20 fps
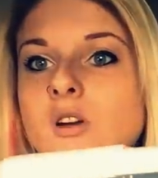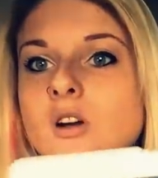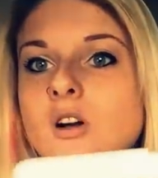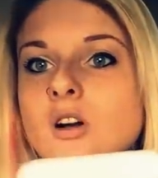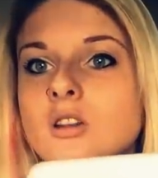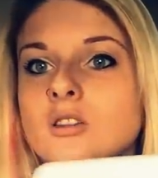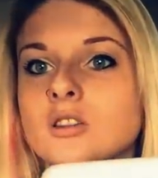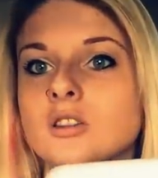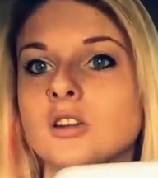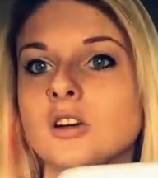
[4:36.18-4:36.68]

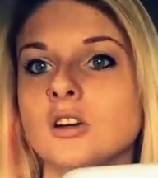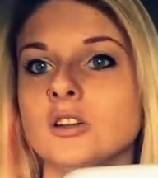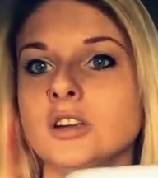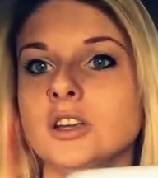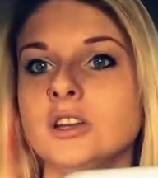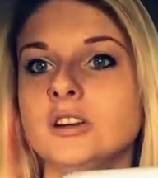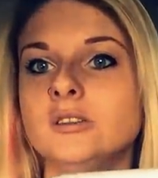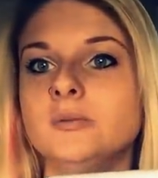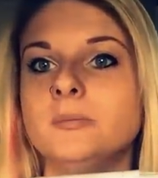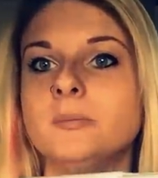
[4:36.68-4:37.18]
all along
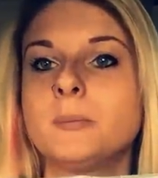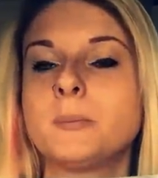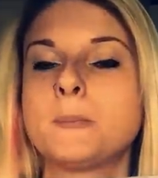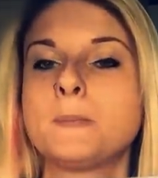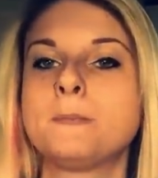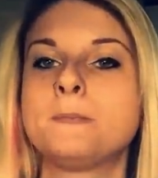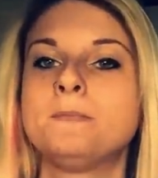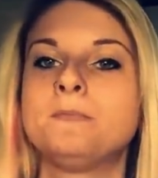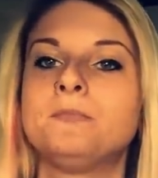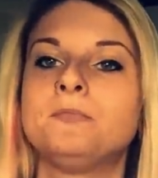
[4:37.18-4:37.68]
here,
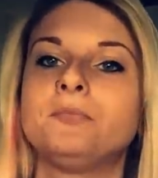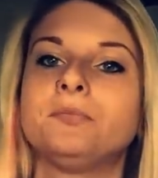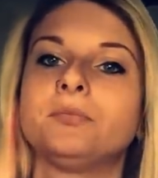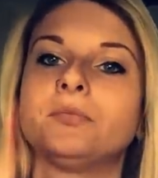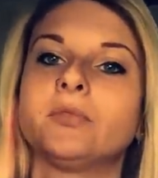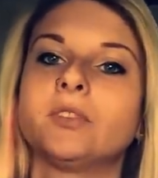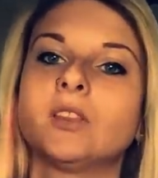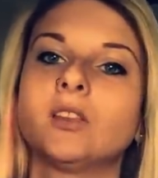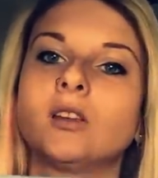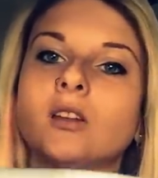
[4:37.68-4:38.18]

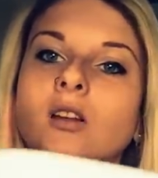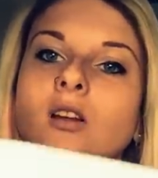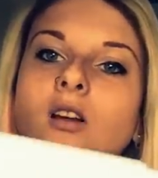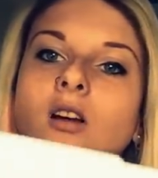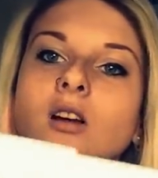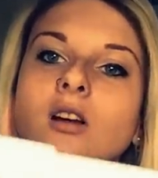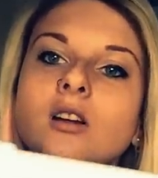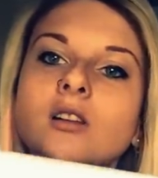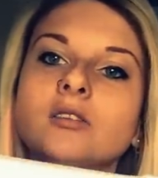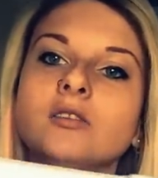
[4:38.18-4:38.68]

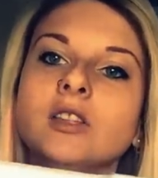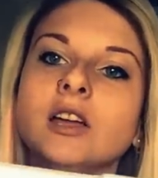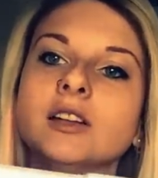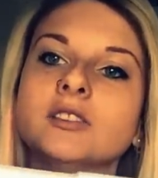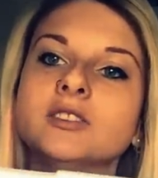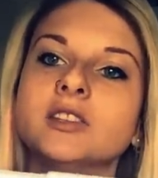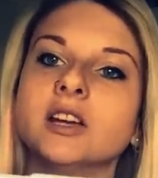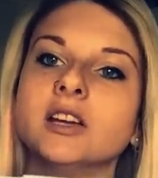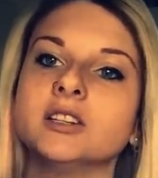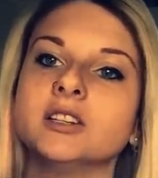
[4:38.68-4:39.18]
on
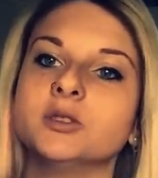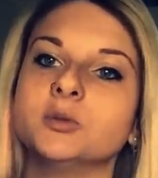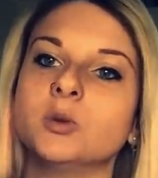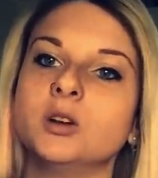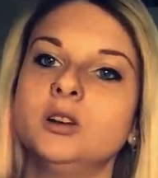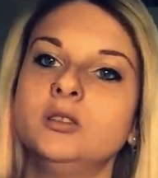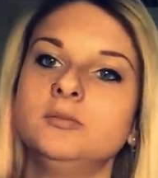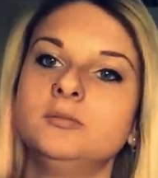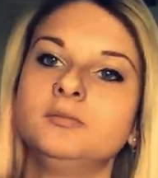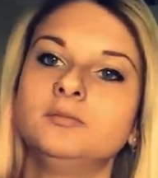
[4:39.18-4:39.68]
that side as
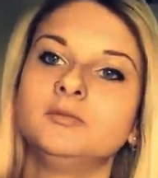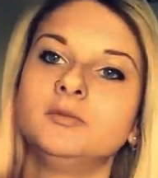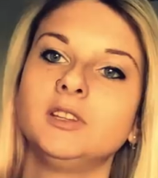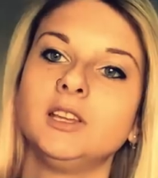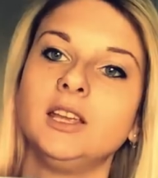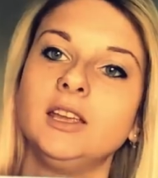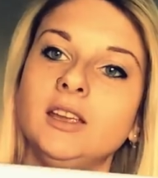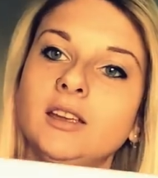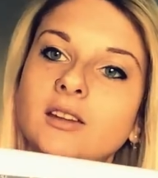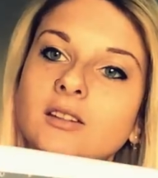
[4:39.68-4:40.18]
well.
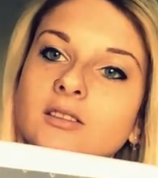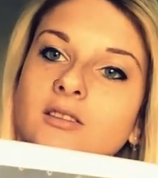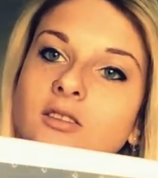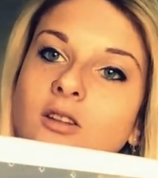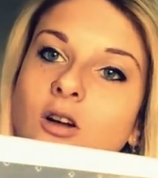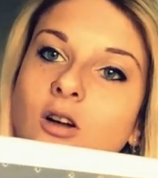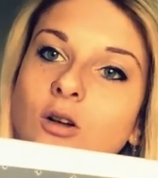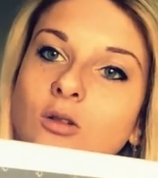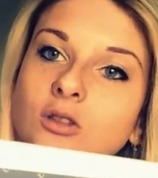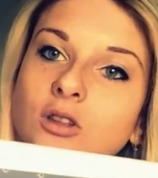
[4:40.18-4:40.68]
And
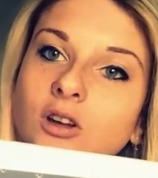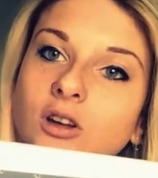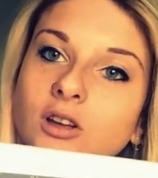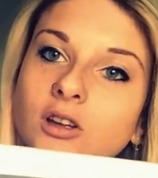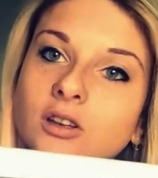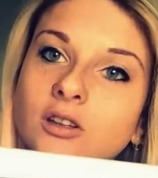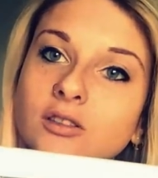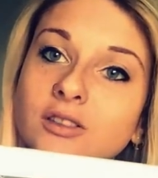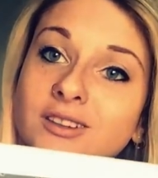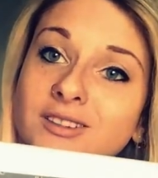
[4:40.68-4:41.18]
oh
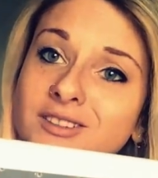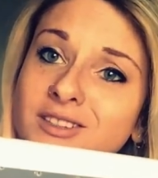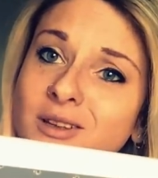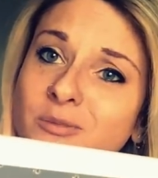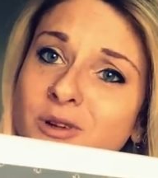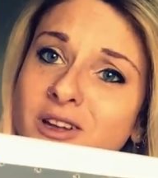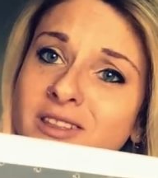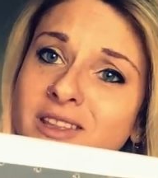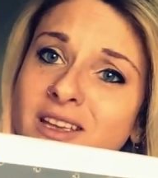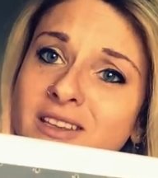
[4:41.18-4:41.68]
look, there's
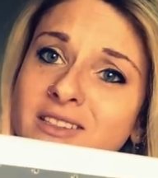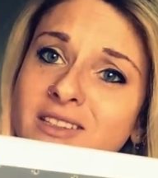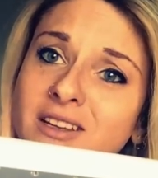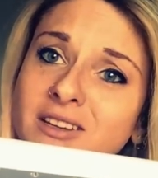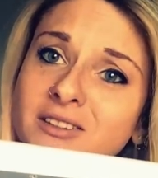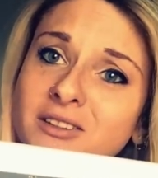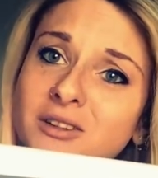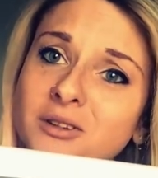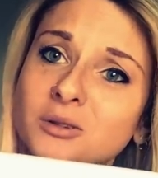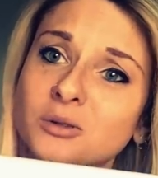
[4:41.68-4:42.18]
some on that
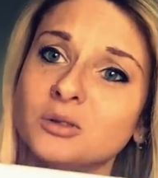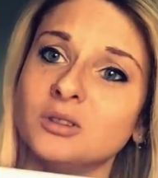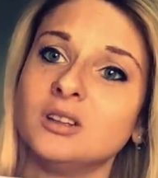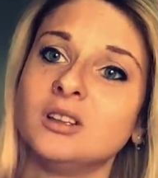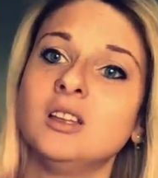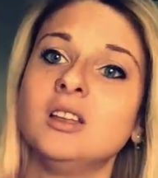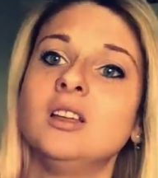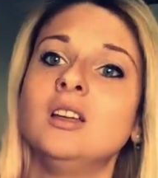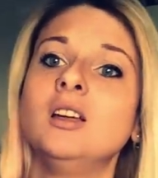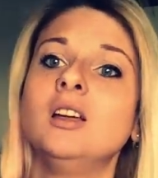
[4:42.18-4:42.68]
side too.
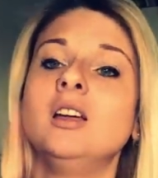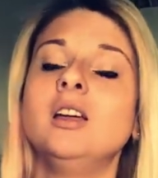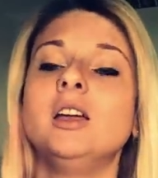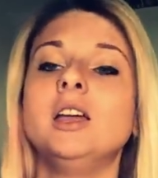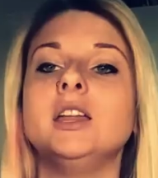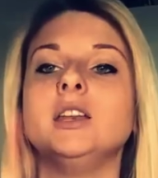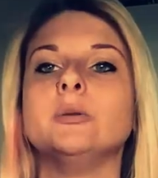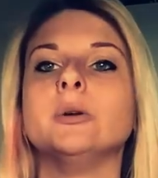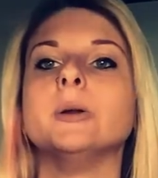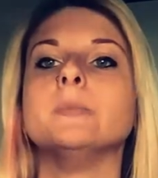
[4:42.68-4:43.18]

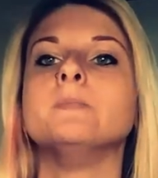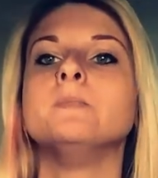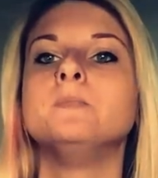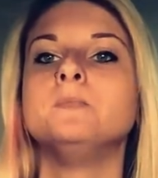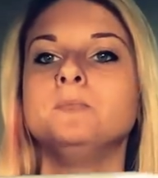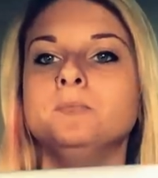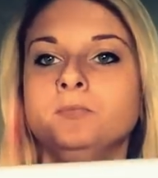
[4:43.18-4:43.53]
Anyway,